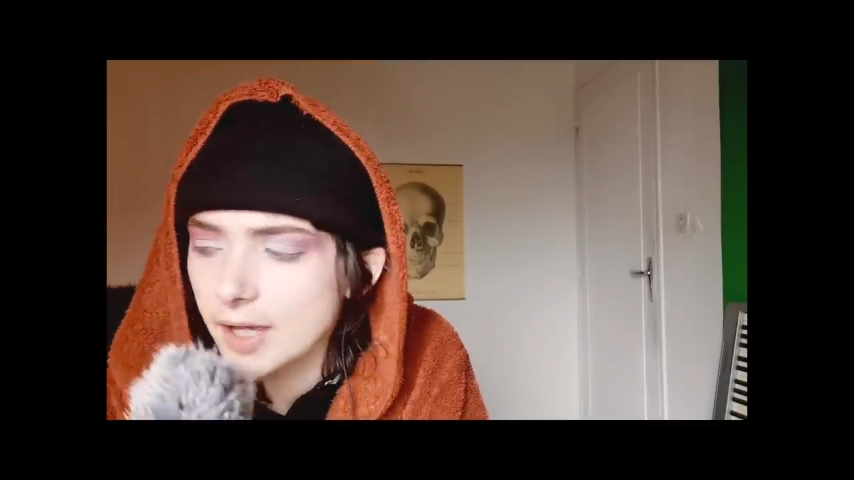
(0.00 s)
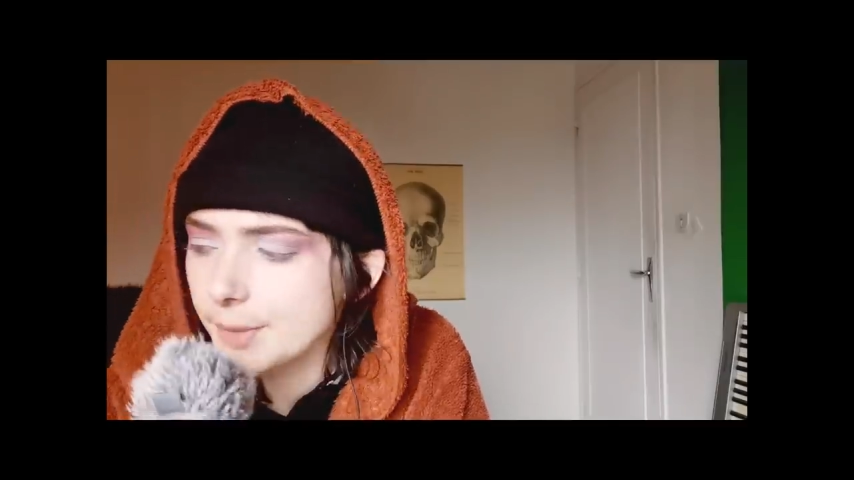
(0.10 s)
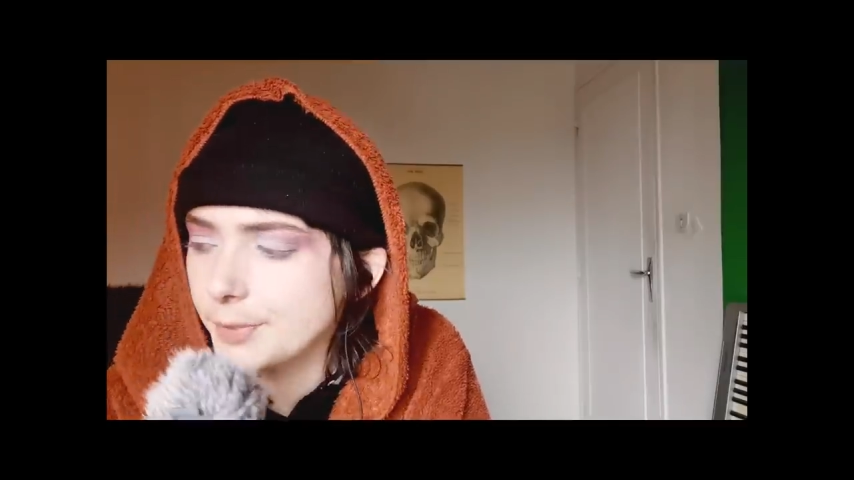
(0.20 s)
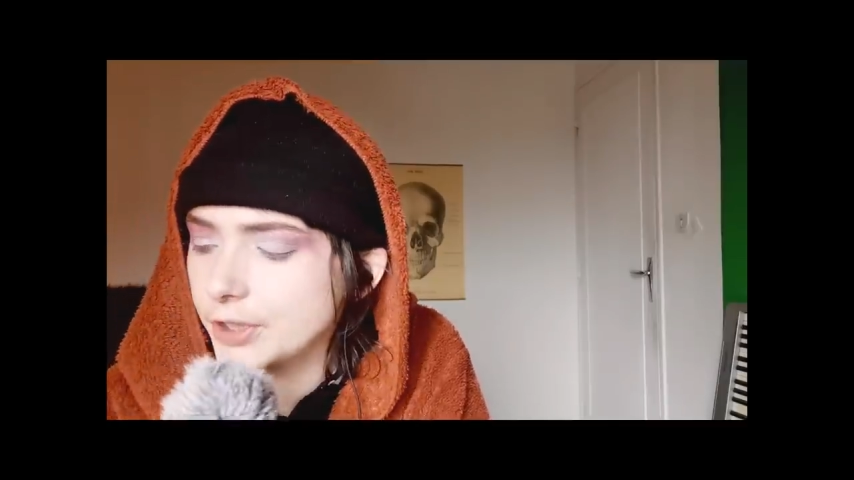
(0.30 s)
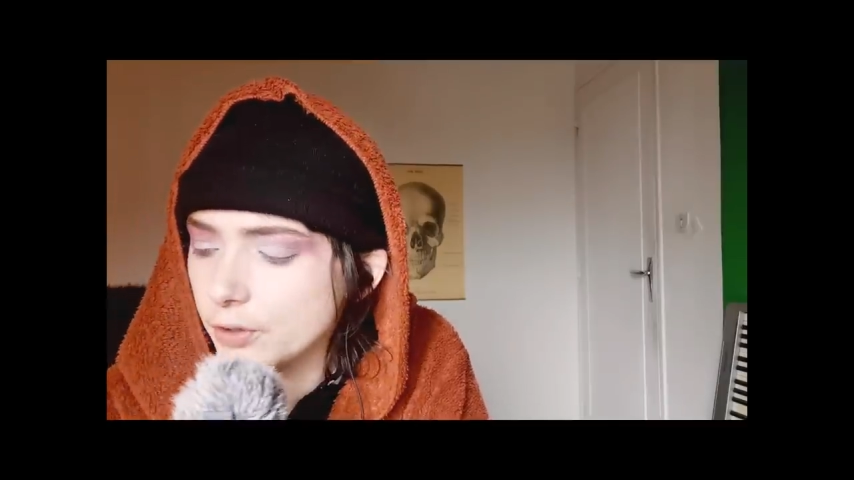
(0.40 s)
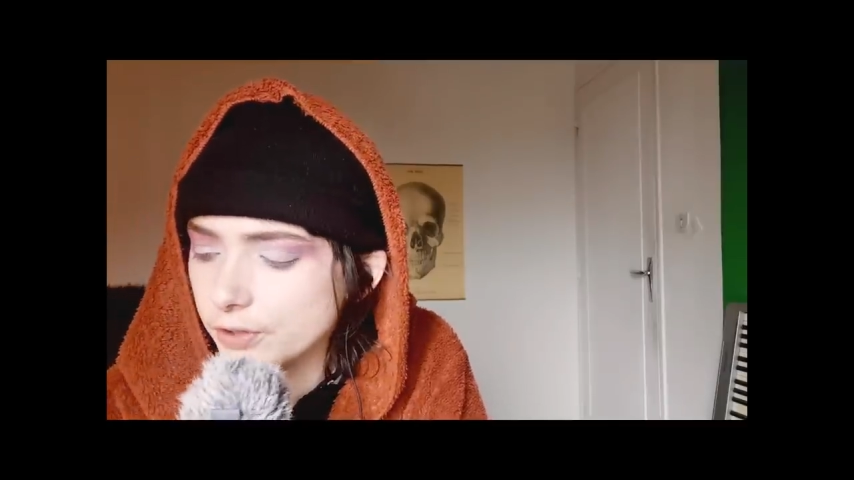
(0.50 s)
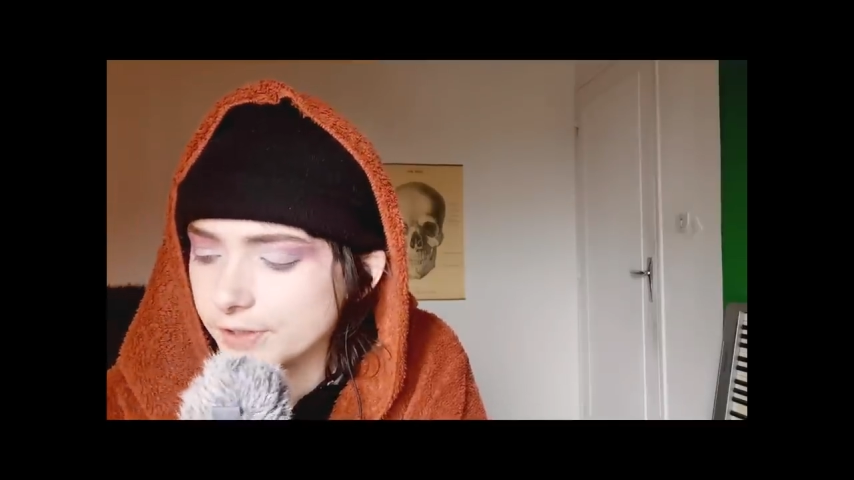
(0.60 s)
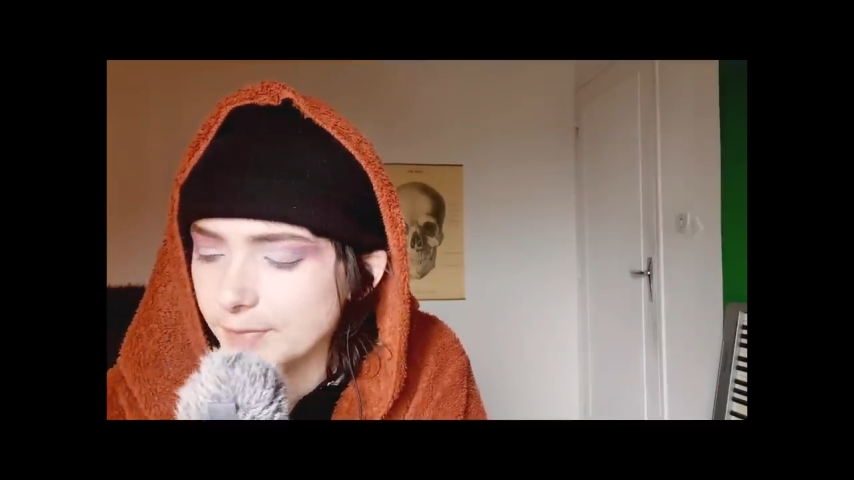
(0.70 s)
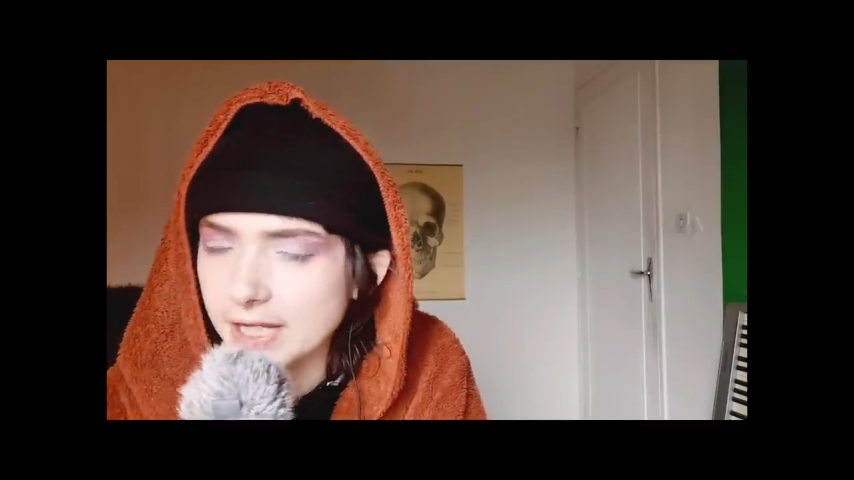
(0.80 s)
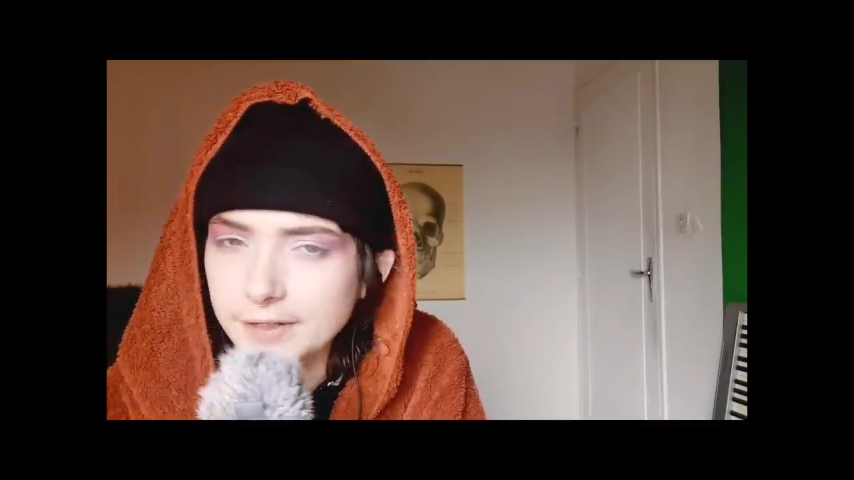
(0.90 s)
but you're just
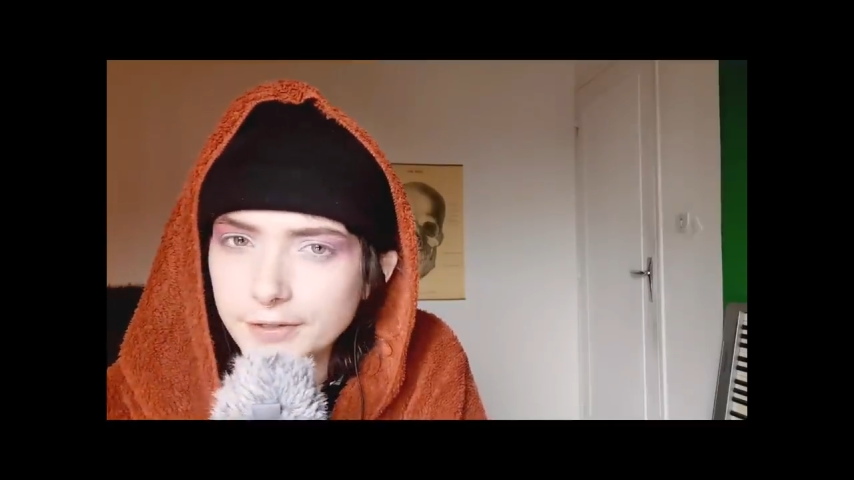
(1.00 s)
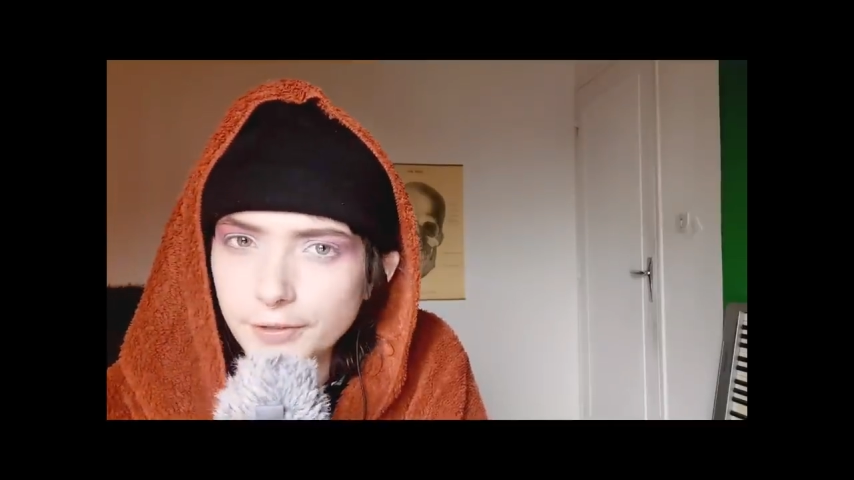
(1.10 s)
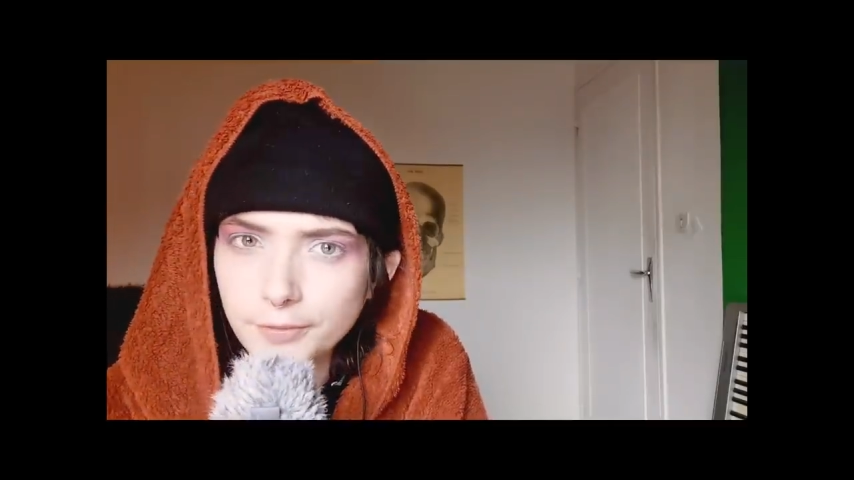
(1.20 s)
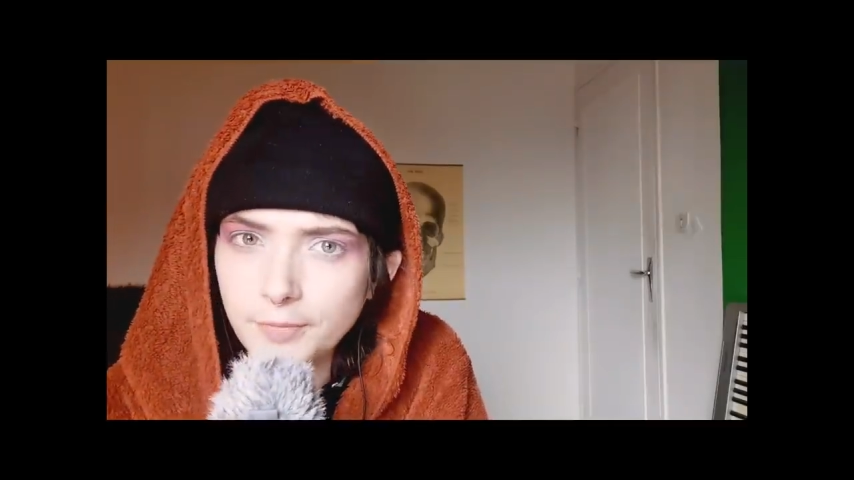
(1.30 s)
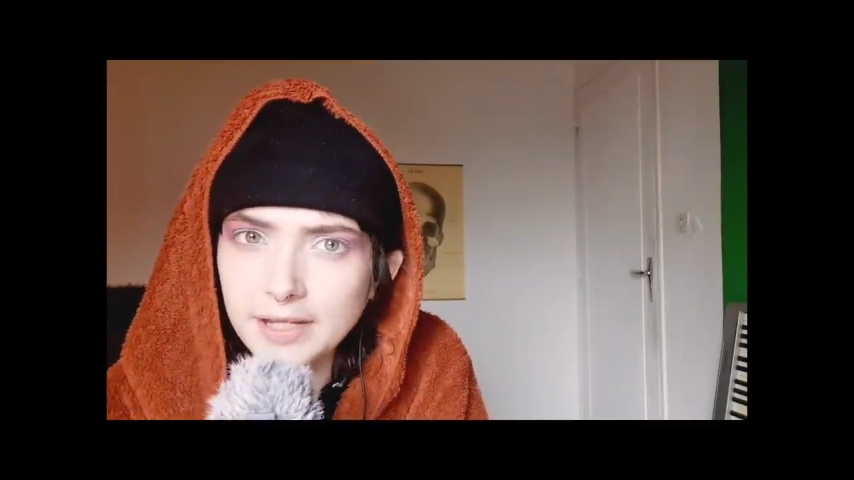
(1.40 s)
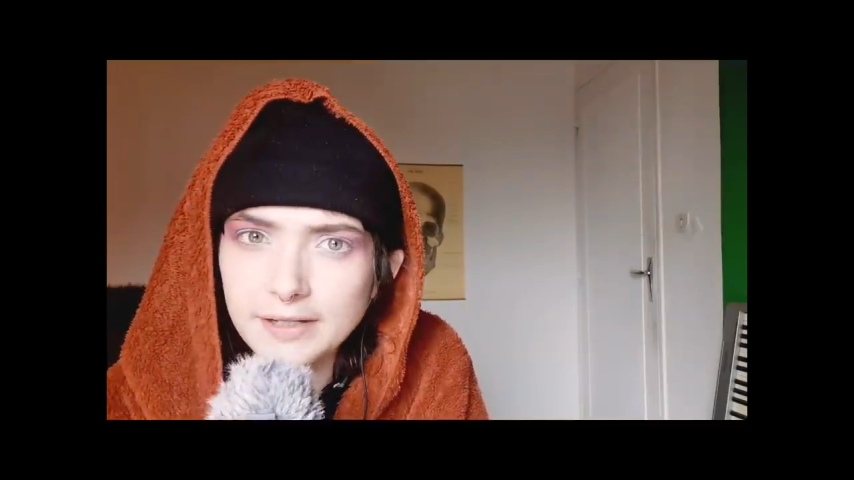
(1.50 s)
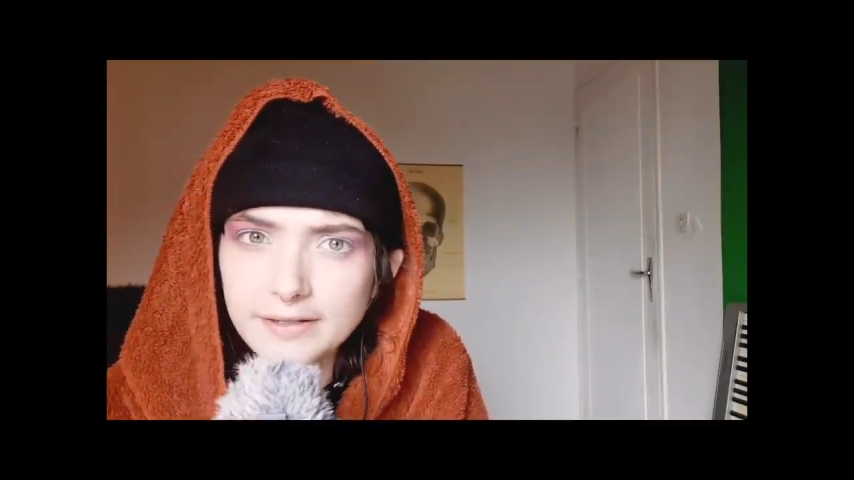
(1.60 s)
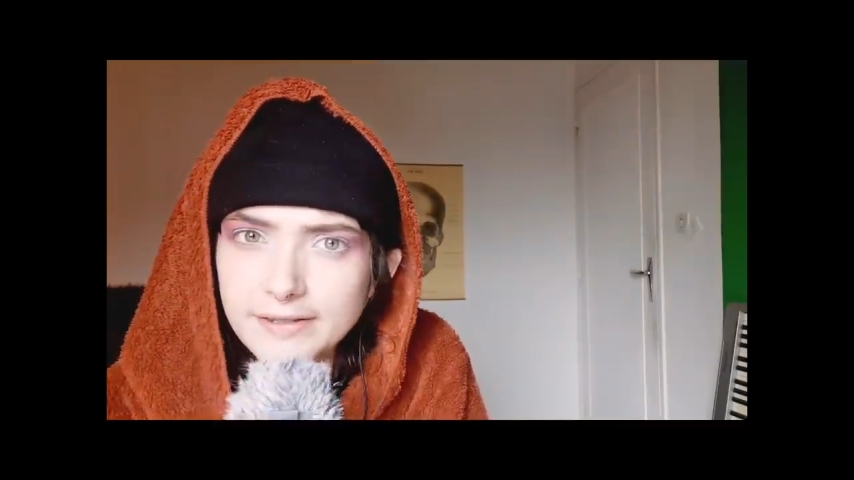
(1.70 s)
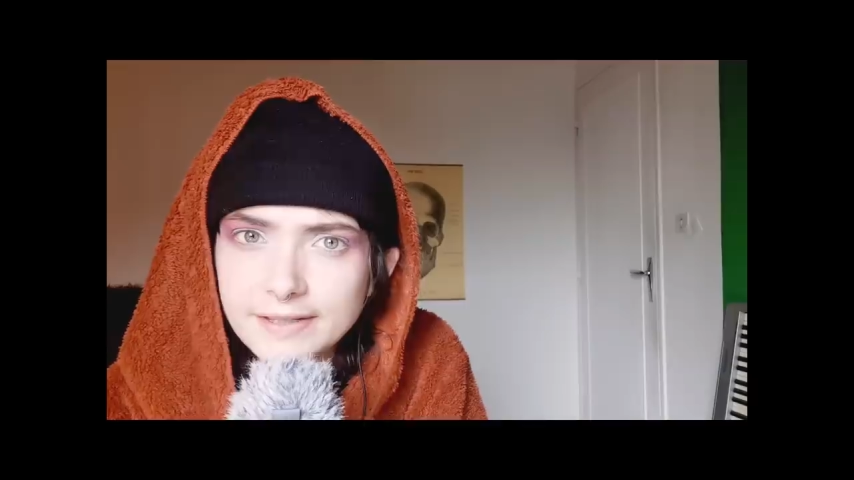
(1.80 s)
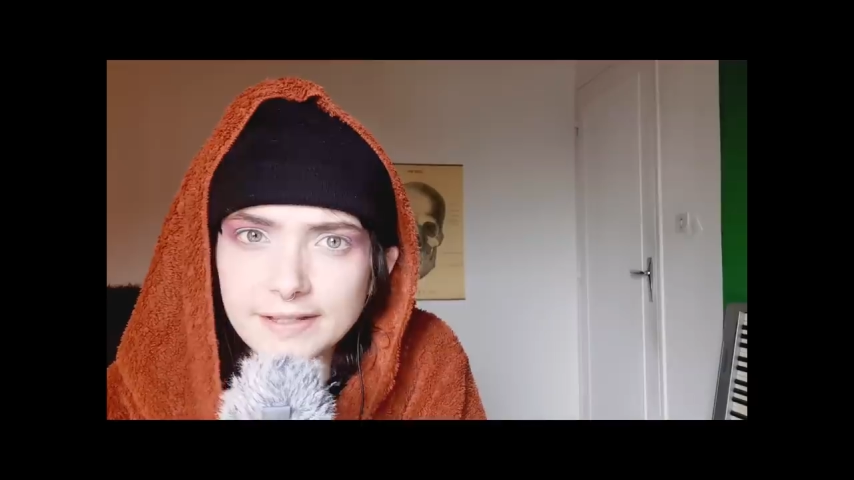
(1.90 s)
being too mean to
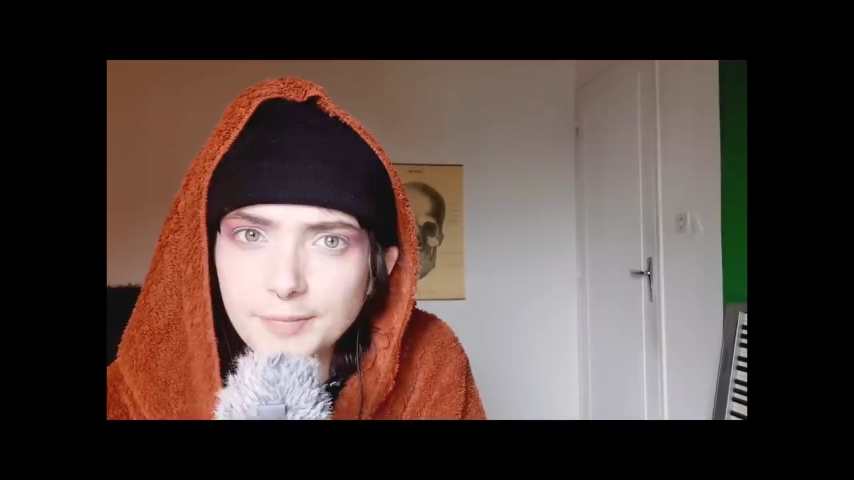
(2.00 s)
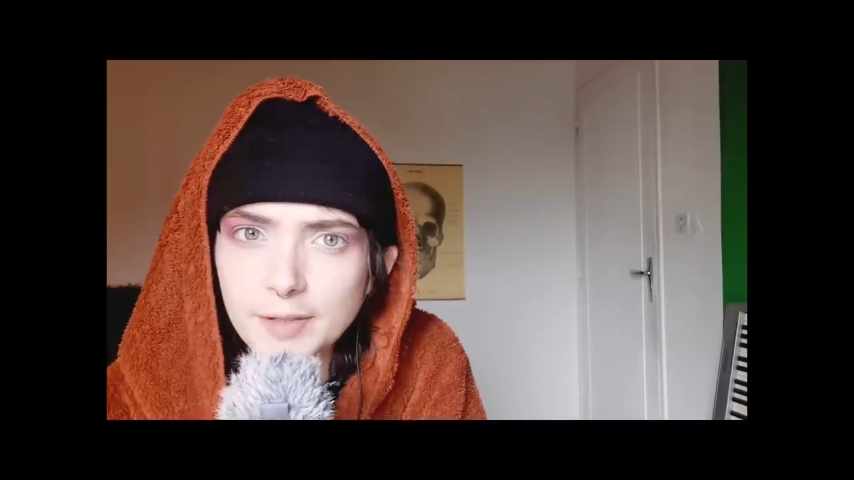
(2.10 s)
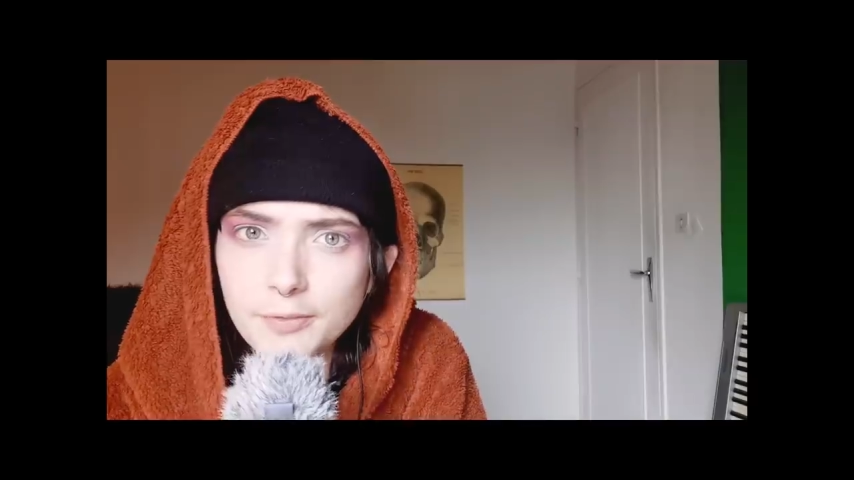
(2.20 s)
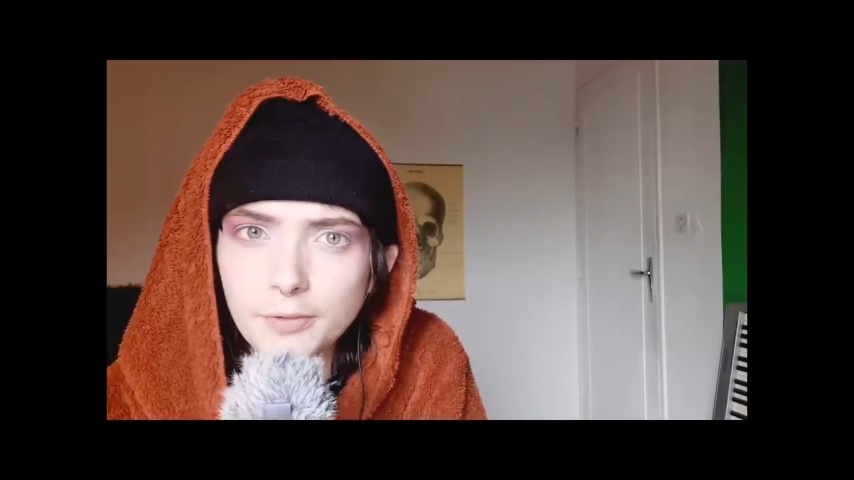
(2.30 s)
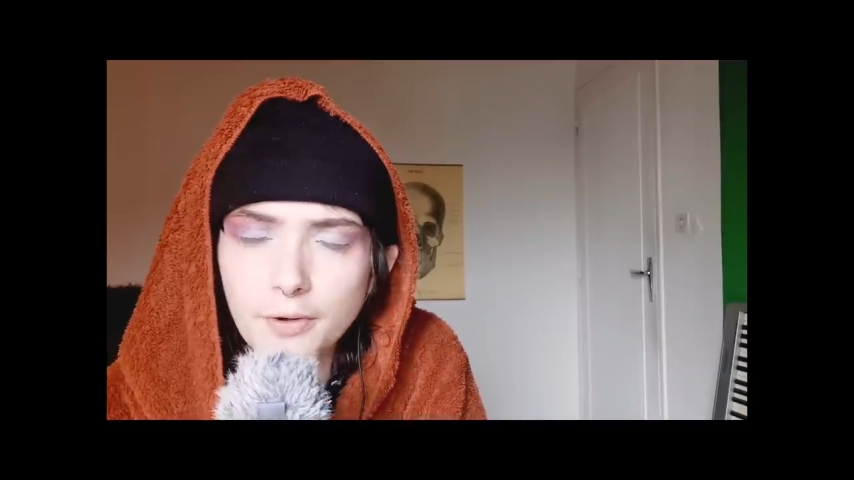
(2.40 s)
the cis people